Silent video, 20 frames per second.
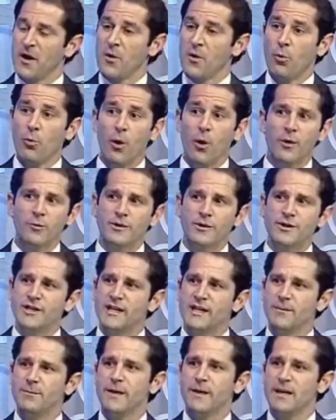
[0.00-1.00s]
What would
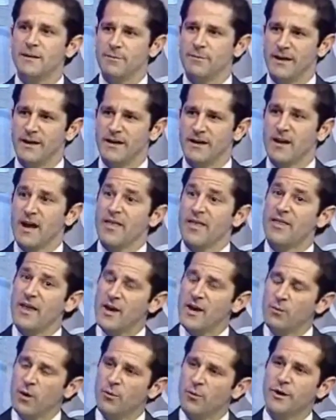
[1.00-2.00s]
GDP be?
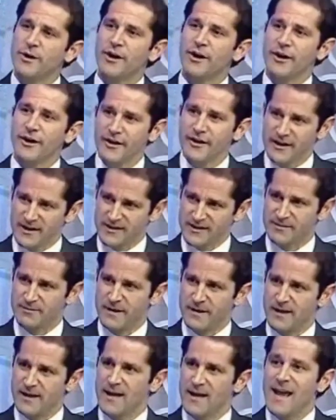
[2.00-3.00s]
Then what would earnings
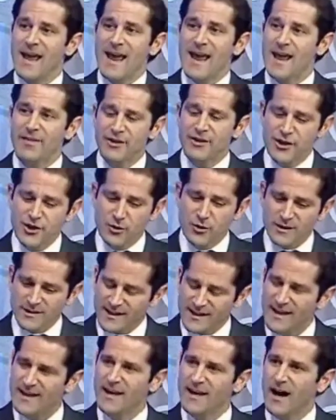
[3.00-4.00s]
be? And the U.S.
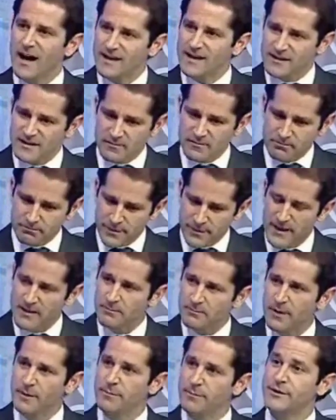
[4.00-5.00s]
cannot,
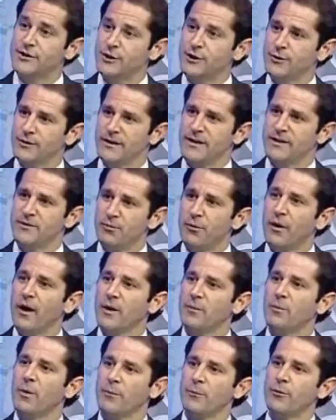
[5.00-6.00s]
in perpetuity,
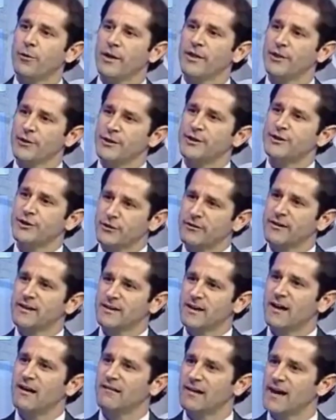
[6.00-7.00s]
run $1.3
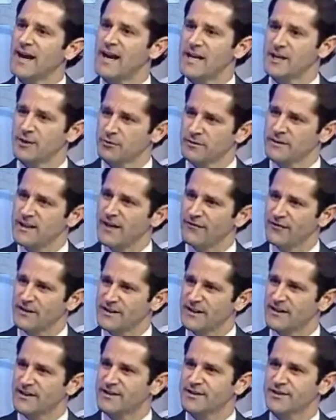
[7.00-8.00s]
trillion annual
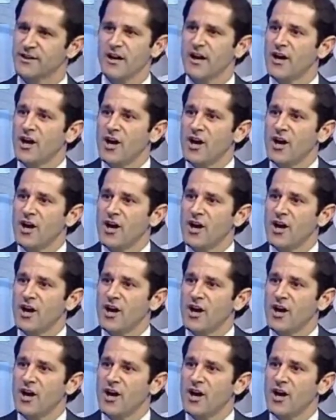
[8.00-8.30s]
deficits.